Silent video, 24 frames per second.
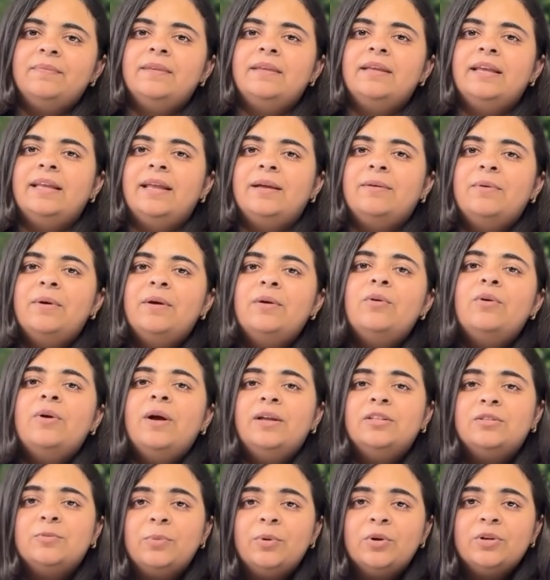Even
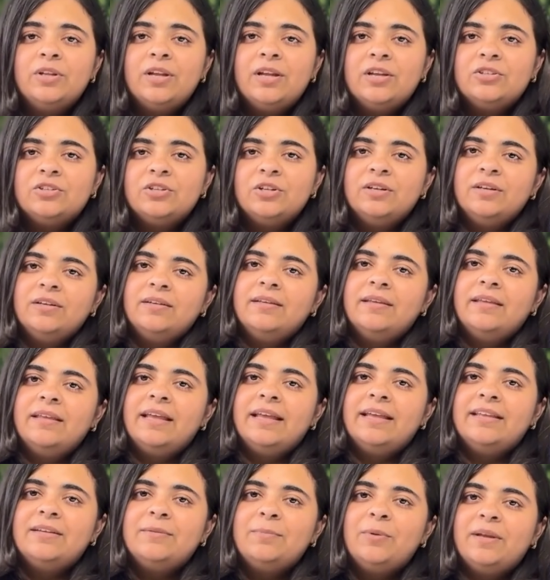transportation,
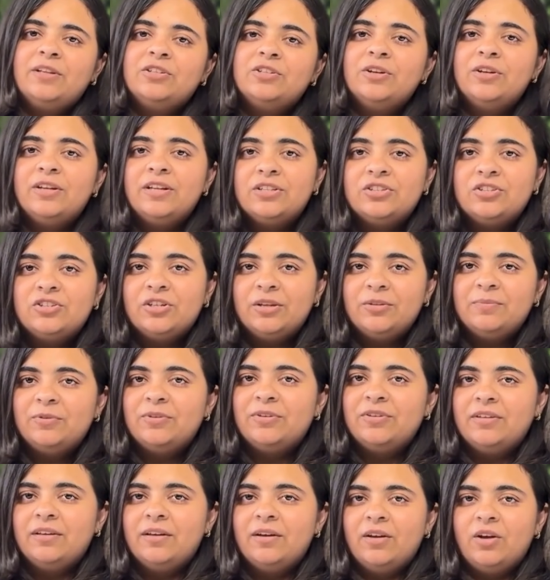especially
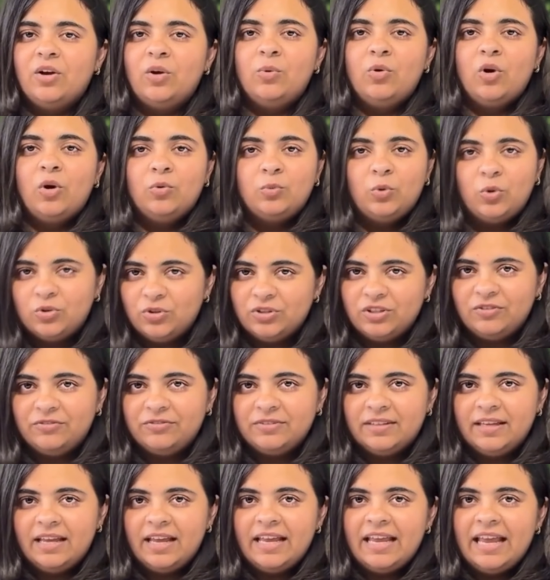ships,
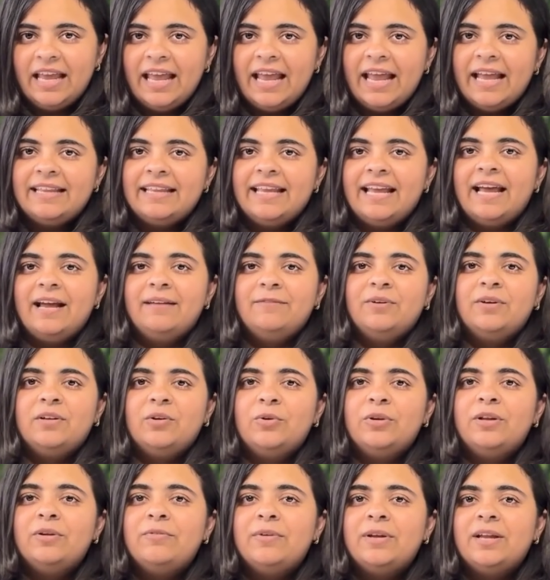locomotives, and
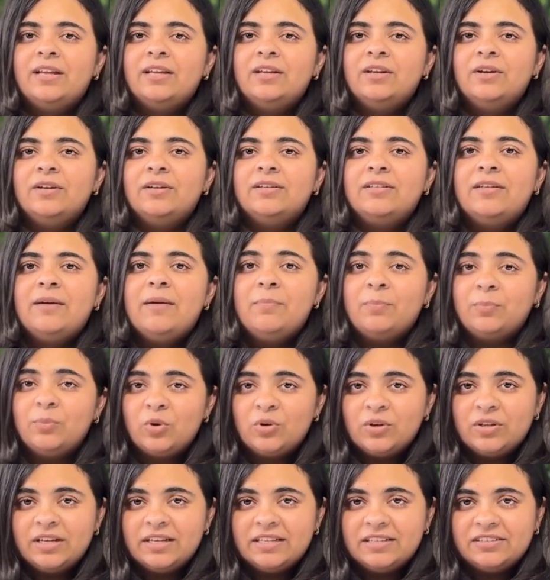heavy-duty vehicles
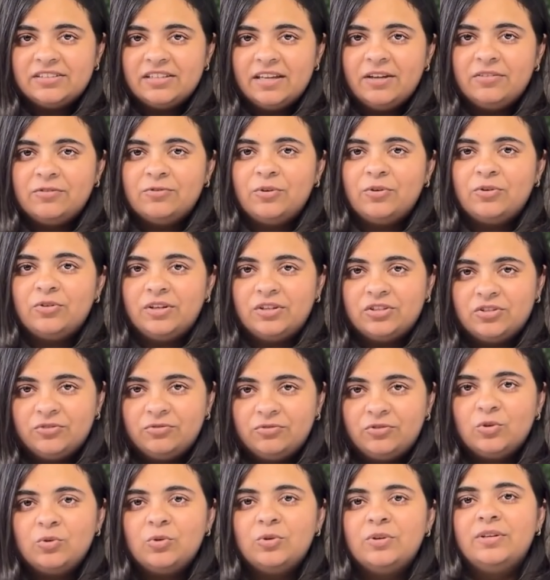burning sulfur-rich
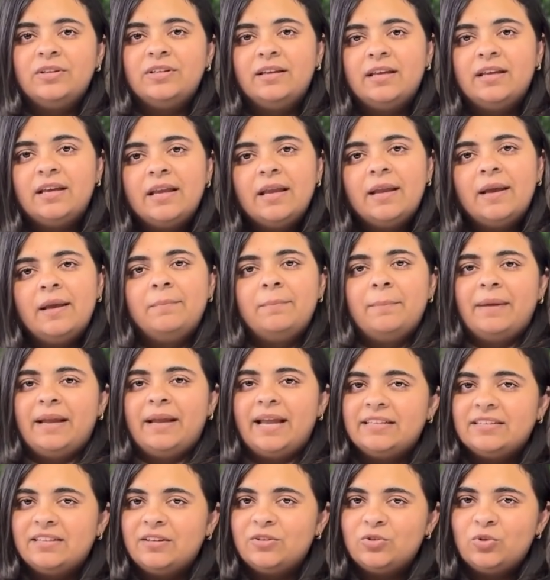fuels,
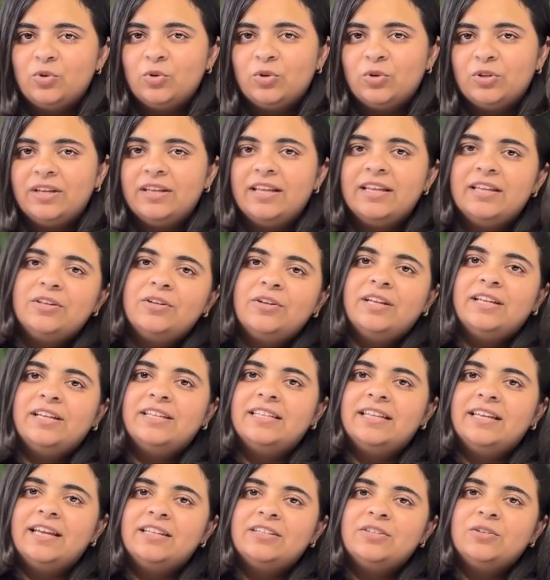plays a role in
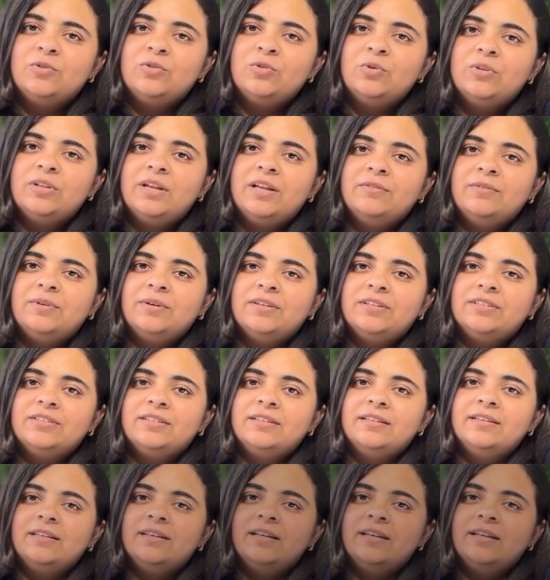increasing SO2 levels.